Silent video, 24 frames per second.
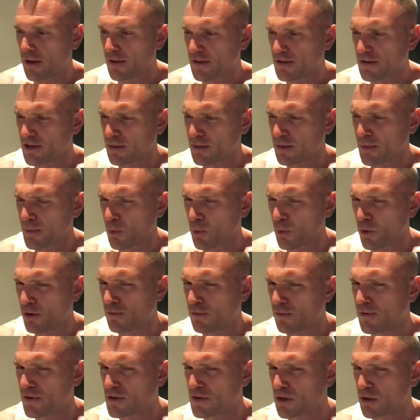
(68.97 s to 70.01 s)
It's going to be more on a
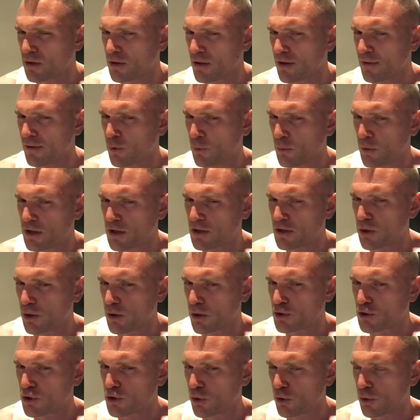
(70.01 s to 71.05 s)
physical level, but it's
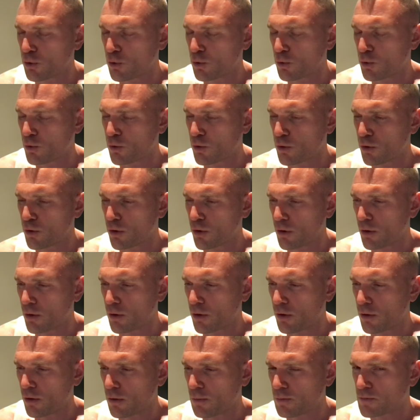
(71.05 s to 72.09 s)
also
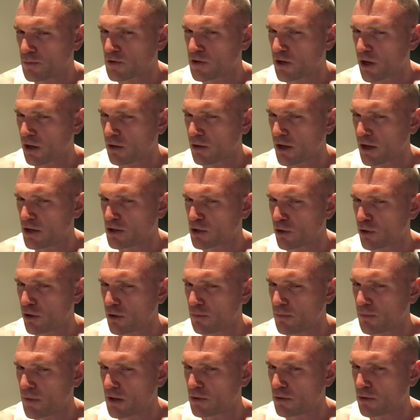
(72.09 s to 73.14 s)
psychological
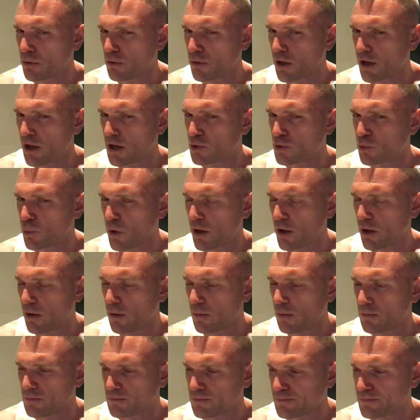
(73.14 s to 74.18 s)
and mental as well.